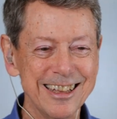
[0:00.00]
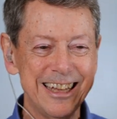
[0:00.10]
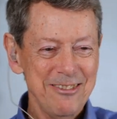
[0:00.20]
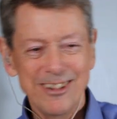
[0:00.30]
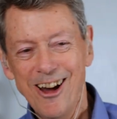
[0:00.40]

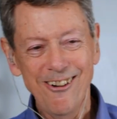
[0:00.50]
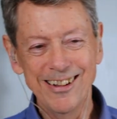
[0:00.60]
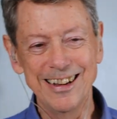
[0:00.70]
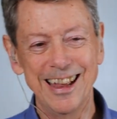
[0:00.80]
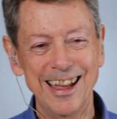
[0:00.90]
Keep
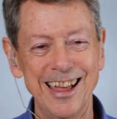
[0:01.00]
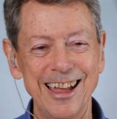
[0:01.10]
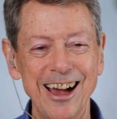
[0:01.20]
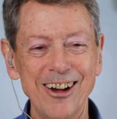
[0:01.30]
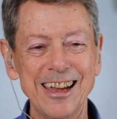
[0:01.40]
going.
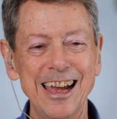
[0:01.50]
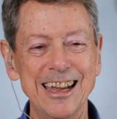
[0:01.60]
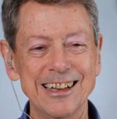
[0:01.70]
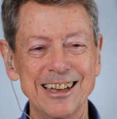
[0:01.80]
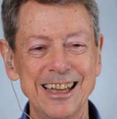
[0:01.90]

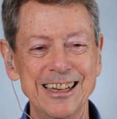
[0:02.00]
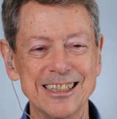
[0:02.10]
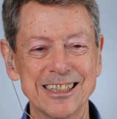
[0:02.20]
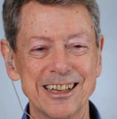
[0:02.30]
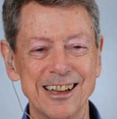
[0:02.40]
Okay,
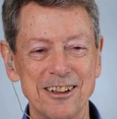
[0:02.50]
Liz.